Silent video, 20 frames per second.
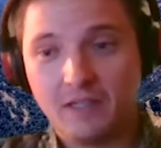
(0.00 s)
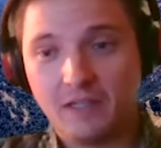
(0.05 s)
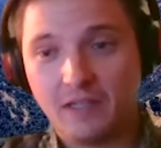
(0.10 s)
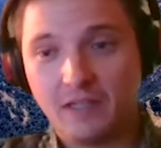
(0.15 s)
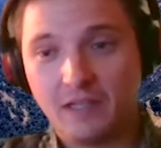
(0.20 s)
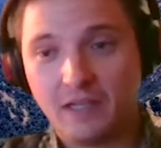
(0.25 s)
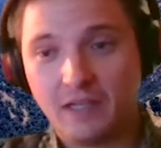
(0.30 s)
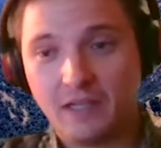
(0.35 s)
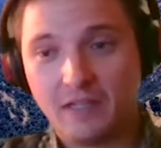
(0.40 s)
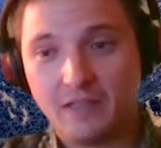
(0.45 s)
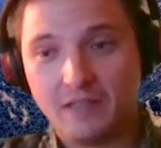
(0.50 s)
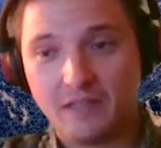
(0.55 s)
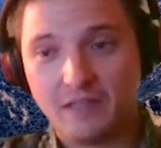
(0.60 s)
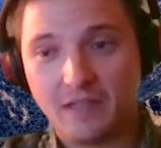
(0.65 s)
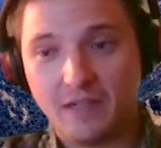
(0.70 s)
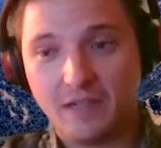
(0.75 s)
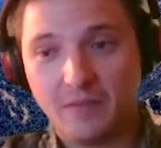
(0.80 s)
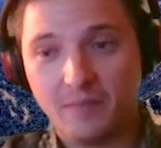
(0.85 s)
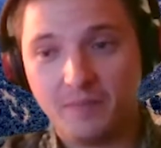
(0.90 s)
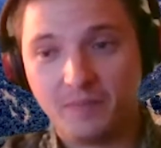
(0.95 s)
And
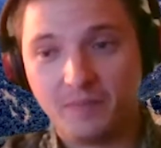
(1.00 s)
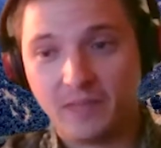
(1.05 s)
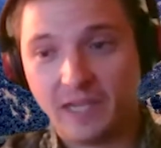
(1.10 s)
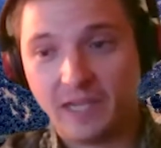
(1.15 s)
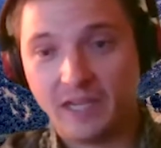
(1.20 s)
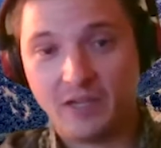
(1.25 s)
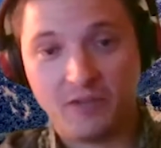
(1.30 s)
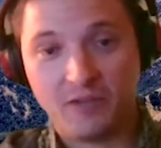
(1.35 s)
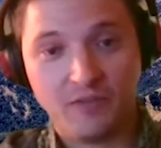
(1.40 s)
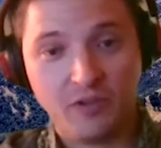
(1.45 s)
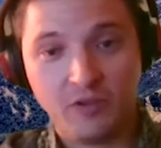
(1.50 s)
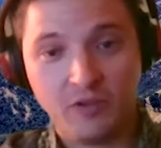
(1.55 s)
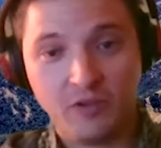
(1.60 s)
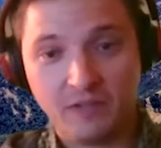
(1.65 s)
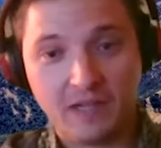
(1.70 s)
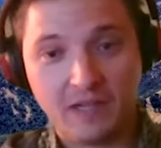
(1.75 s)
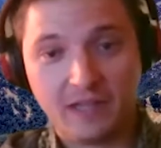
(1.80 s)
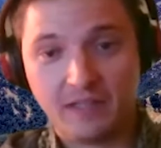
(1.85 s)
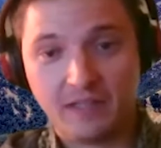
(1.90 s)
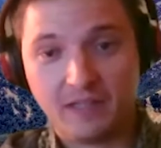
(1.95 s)
I interviewed
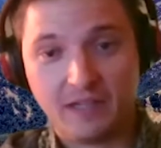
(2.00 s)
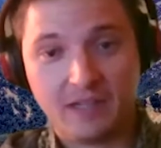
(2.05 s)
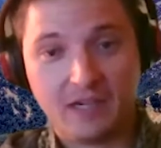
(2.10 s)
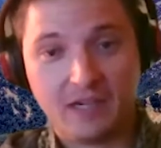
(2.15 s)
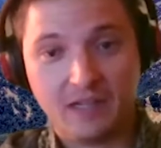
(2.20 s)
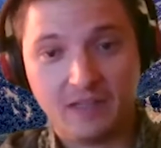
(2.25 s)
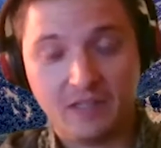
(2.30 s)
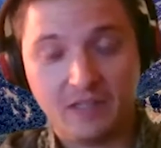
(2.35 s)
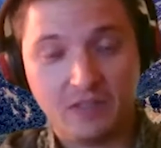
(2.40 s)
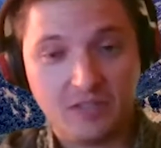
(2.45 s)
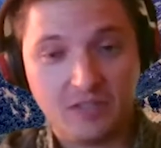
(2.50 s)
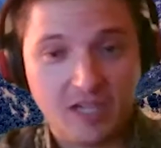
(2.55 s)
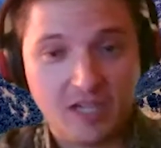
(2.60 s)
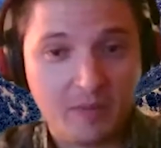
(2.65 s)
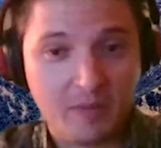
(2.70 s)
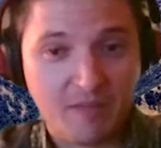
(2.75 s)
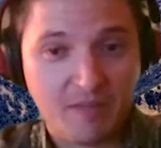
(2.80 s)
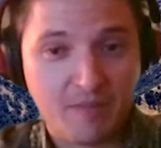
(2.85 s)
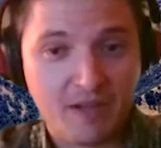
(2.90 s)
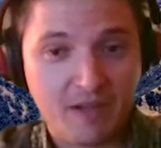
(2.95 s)
and I got the job,
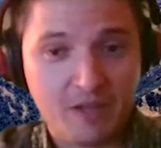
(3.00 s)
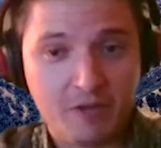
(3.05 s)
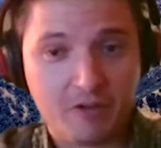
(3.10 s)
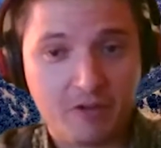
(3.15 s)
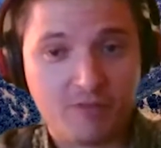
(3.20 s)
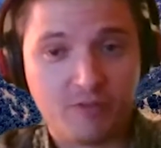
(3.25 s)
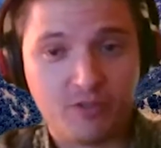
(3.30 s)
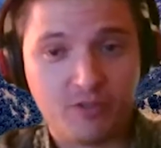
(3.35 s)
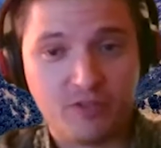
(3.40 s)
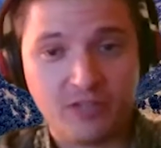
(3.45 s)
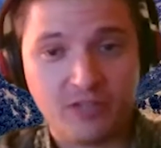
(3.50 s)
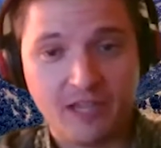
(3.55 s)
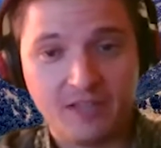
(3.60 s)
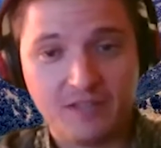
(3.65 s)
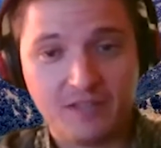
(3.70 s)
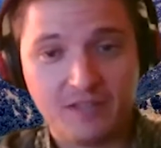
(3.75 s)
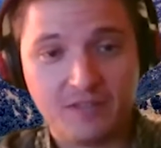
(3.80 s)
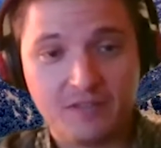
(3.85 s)
and I've been here ever since.